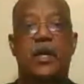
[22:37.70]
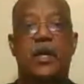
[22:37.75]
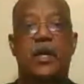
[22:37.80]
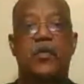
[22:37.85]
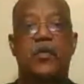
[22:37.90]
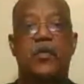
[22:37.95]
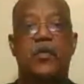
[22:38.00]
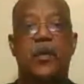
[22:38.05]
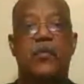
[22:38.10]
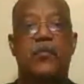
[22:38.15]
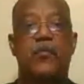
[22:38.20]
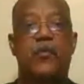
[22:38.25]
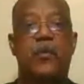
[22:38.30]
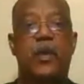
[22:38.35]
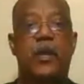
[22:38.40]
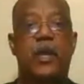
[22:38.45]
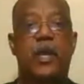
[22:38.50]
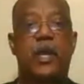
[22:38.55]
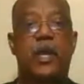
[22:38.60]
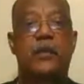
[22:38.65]

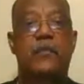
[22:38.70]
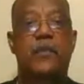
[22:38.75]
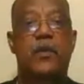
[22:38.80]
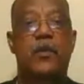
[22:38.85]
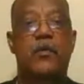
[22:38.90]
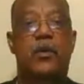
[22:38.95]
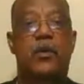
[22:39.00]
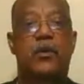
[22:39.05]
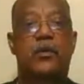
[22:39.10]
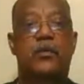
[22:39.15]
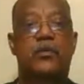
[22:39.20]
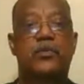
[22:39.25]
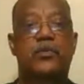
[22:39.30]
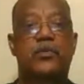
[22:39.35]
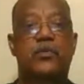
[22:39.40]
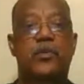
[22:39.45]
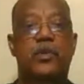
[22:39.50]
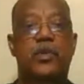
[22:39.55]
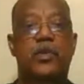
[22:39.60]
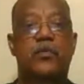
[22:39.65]
remembering a miracle
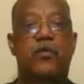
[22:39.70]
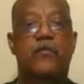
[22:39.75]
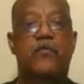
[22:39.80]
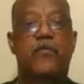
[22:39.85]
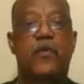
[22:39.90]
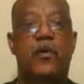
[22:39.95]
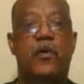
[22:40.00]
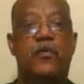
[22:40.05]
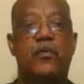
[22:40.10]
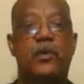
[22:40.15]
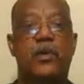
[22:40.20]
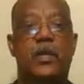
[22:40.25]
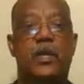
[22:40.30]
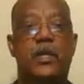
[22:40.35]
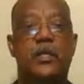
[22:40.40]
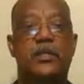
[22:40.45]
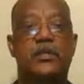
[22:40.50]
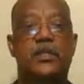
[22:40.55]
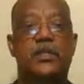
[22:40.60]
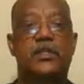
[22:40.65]
during the revolt
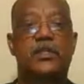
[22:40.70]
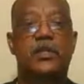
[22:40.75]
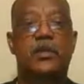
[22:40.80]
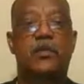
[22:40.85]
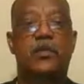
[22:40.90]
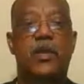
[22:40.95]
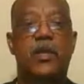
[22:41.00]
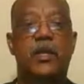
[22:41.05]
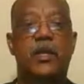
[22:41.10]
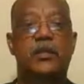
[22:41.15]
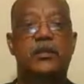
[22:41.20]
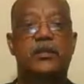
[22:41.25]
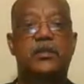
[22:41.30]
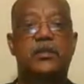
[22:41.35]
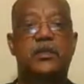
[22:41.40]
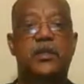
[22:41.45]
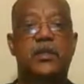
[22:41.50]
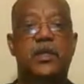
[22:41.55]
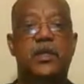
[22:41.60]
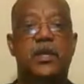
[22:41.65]
against the
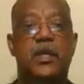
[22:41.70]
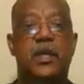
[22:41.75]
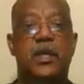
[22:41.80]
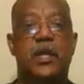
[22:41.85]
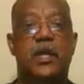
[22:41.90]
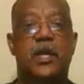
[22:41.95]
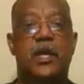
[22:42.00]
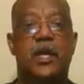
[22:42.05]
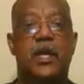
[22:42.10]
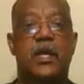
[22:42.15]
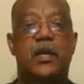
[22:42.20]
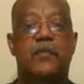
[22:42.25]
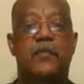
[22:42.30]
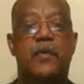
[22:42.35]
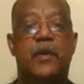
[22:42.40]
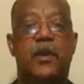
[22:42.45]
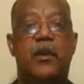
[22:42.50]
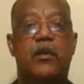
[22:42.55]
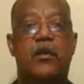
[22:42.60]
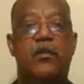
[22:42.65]
Syrians,
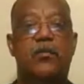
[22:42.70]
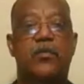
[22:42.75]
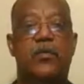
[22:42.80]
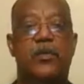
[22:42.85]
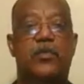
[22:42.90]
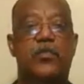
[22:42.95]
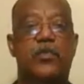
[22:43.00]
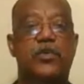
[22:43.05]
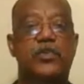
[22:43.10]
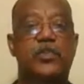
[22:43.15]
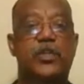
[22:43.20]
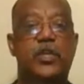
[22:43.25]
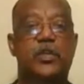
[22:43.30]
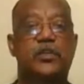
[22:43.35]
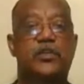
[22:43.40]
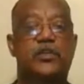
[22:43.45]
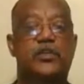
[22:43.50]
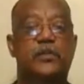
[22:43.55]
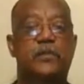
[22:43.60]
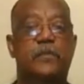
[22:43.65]
compared with
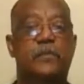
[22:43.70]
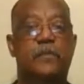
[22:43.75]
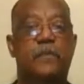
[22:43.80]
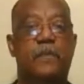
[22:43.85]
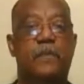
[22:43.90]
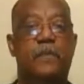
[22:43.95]
Christians.